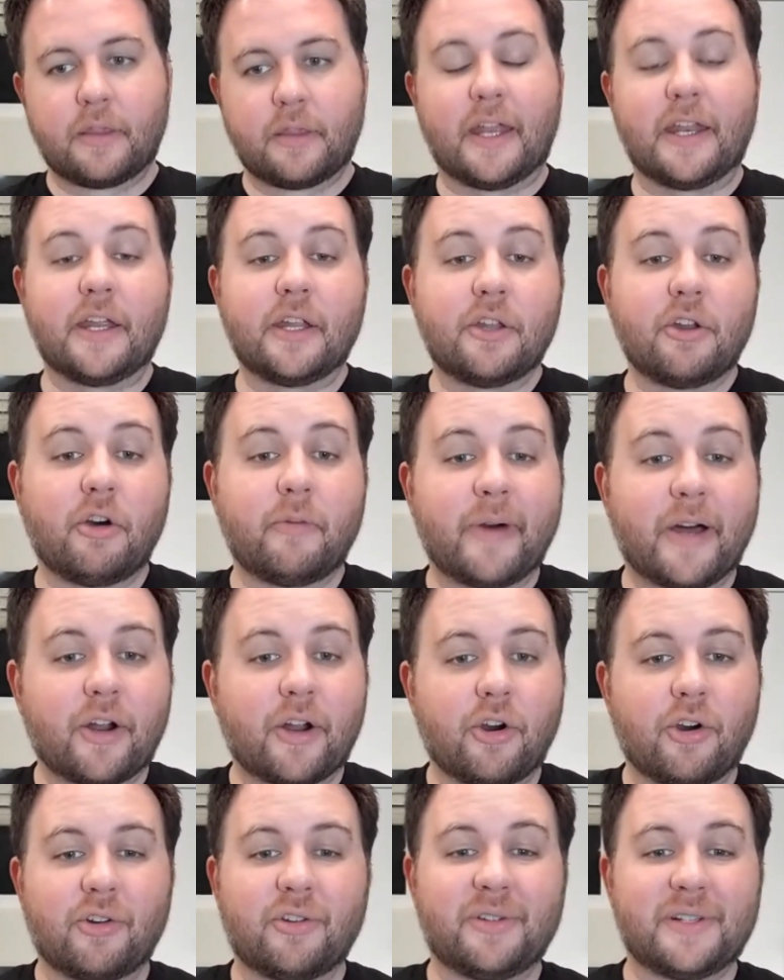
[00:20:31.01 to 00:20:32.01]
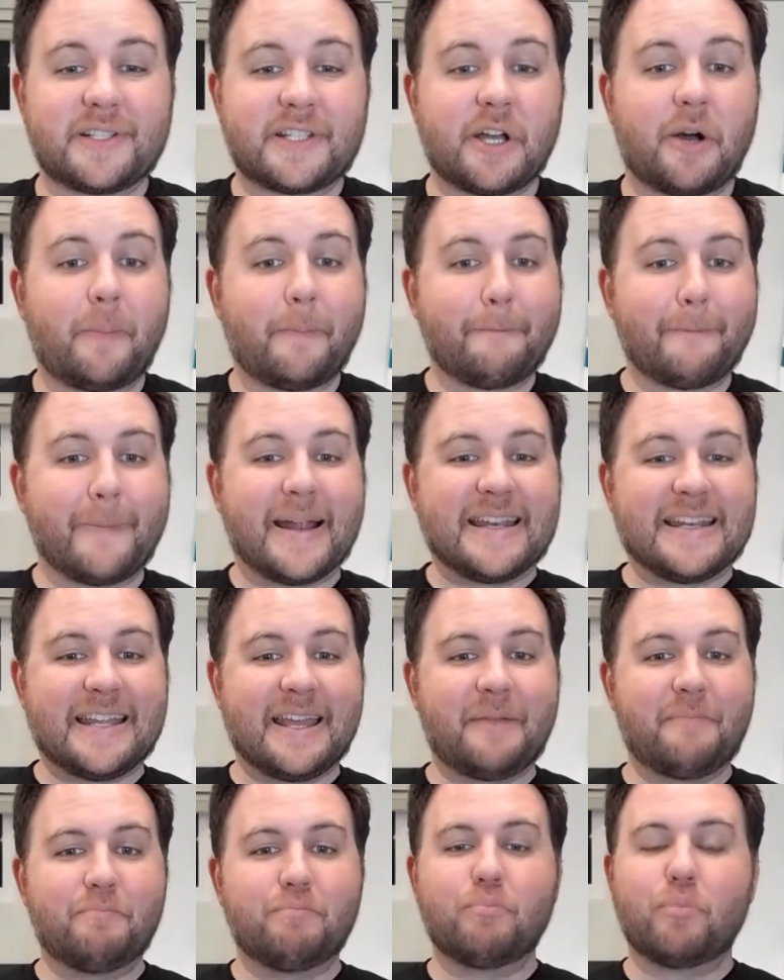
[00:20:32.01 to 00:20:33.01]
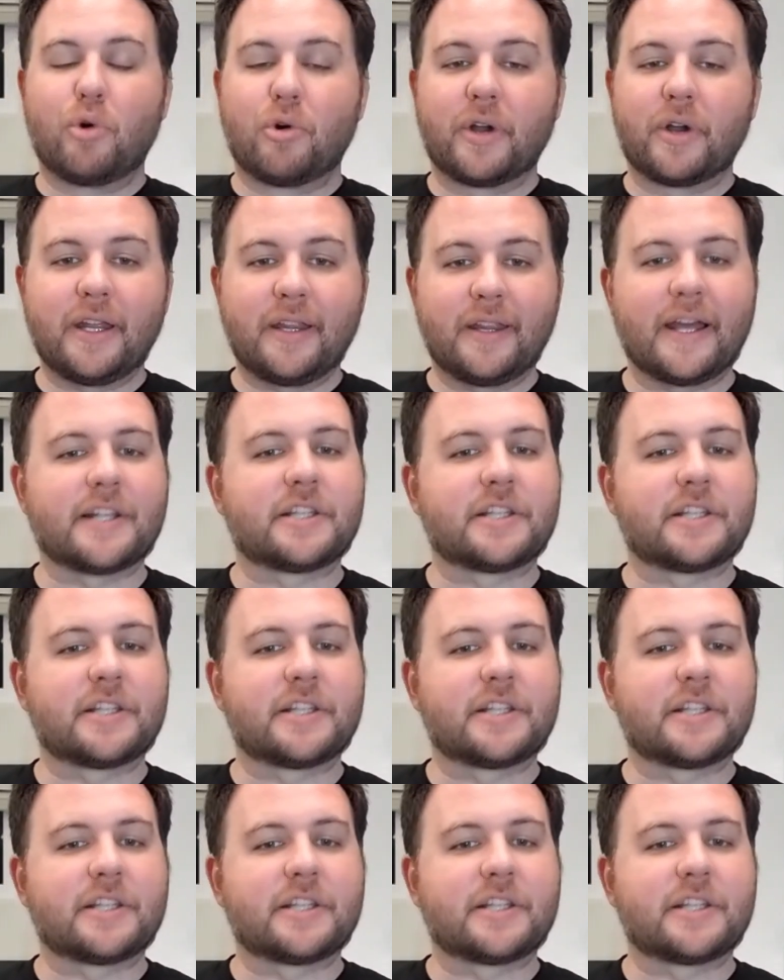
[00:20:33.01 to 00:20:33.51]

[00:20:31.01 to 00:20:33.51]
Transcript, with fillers: They didn't know about Hertl until Monday morning.